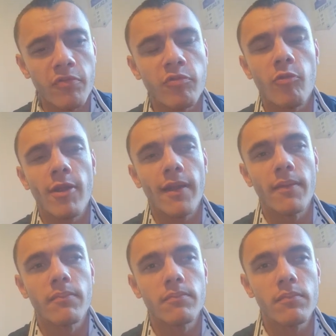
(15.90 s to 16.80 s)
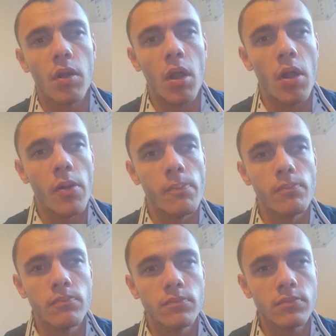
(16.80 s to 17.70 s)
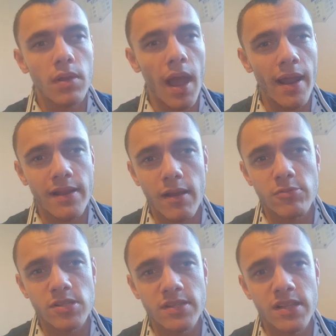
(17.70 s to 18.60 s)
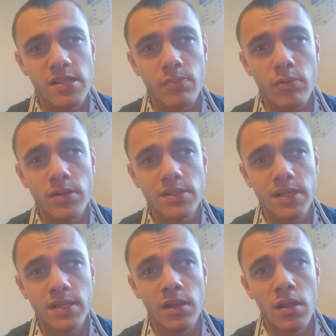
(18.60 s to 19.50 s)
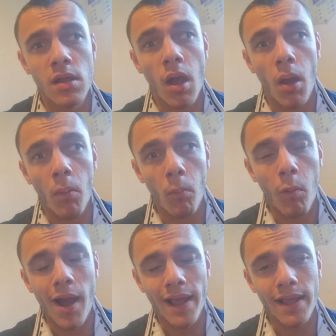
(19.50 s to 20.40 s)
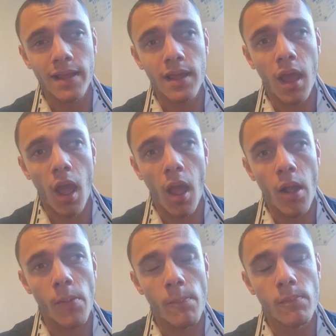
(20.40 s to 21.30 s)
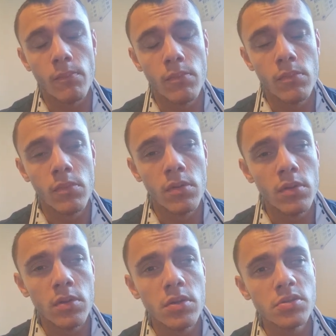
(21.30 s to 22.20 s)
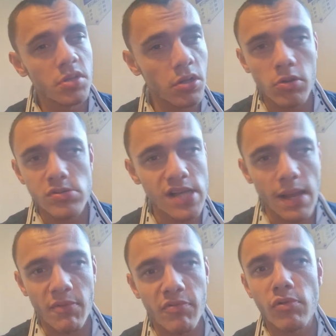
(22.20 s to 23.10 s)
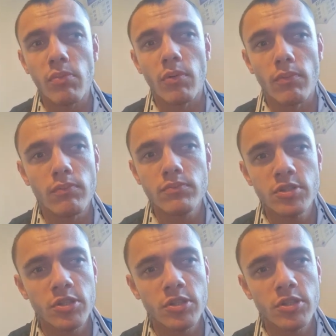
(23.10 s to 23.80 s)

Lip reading: 3. And that was a disappointing way to lose a game of football.